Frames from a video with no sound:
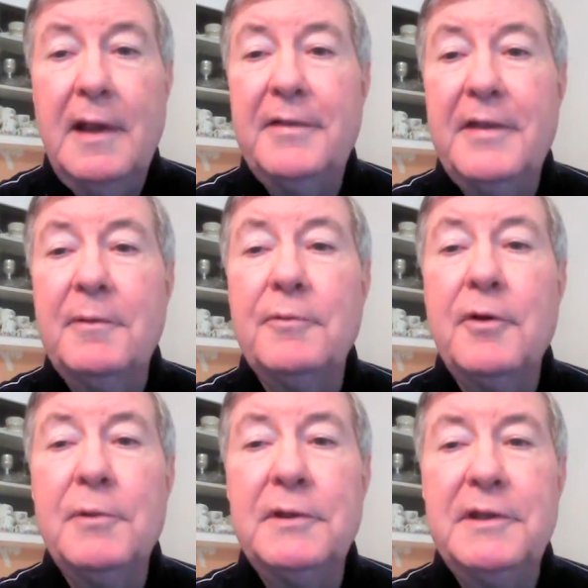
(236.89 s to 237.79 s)
At that
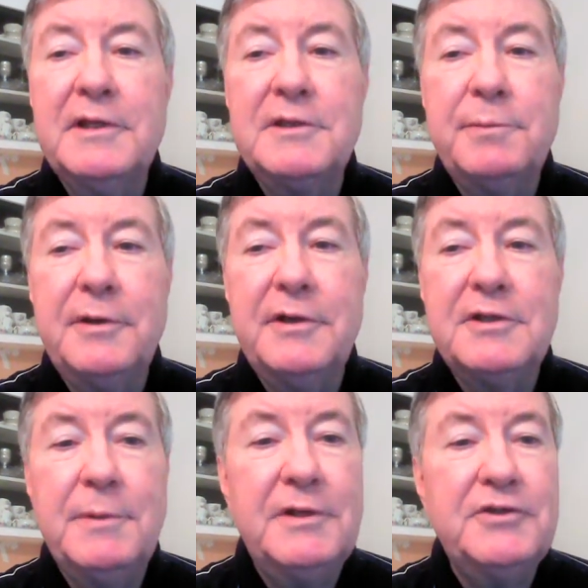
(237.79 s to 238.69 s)
moment, the
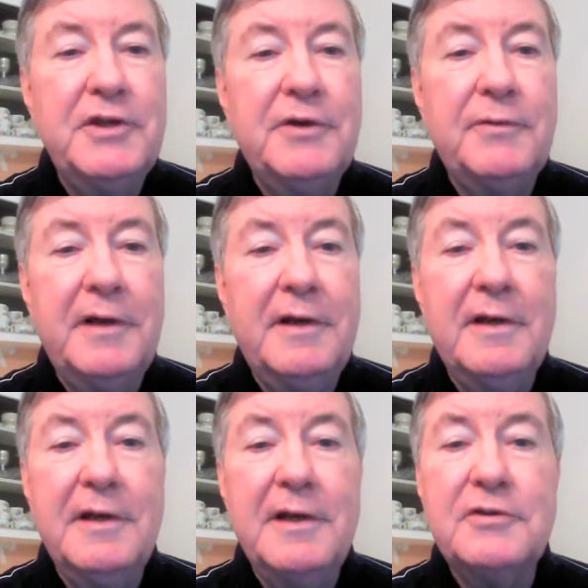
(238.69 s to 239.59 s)
experience may generate an
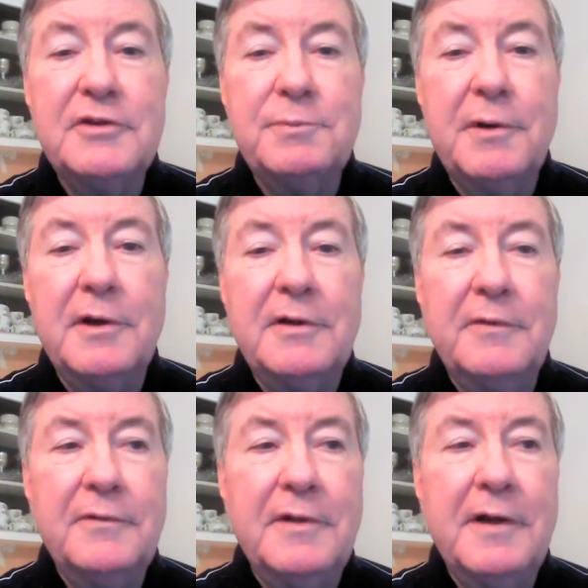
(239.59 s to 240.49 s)
initial spark
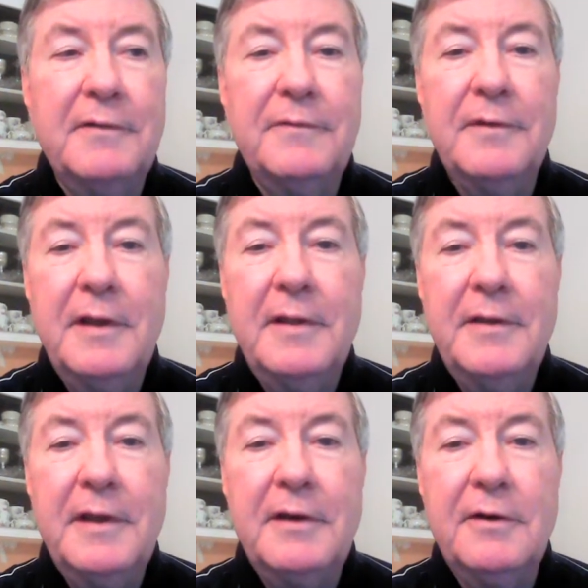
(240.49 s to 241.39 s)
of love
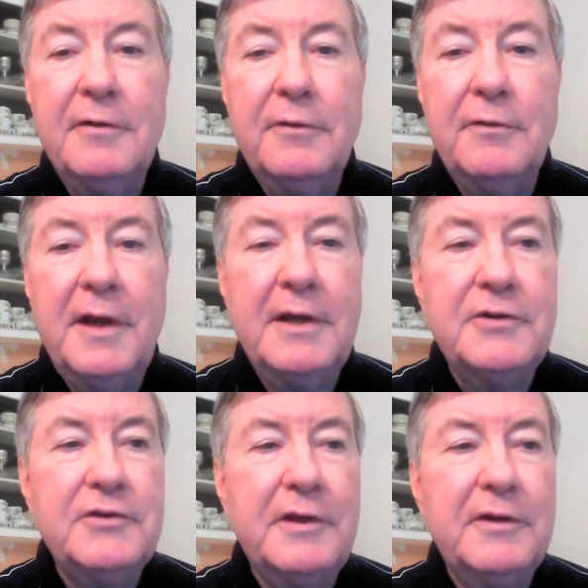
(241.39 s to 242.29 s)
that can grow
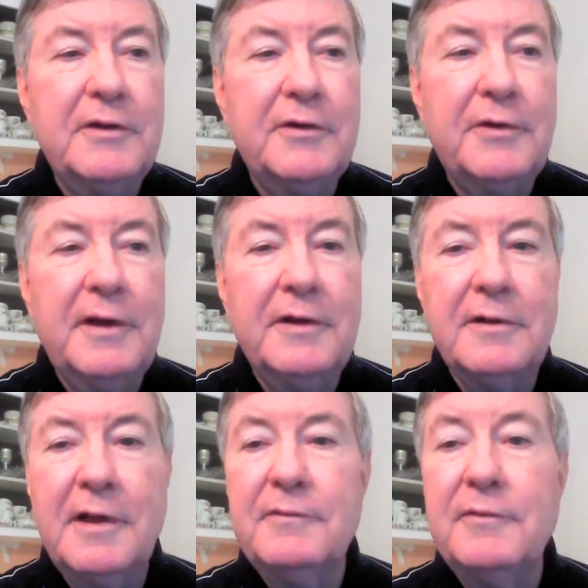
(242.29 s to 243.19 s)
gradually into the greater
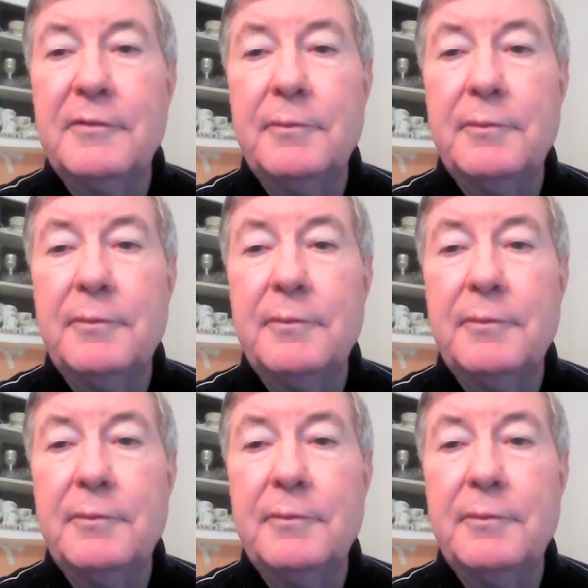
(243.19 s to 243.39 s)
love of